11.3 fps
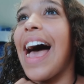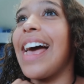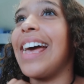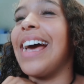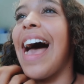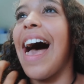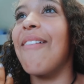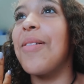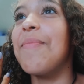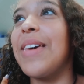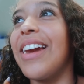I
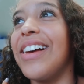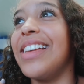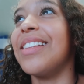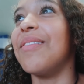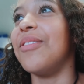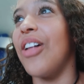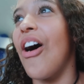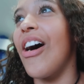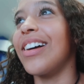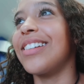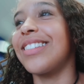haven't been in the
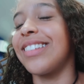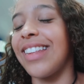vlogs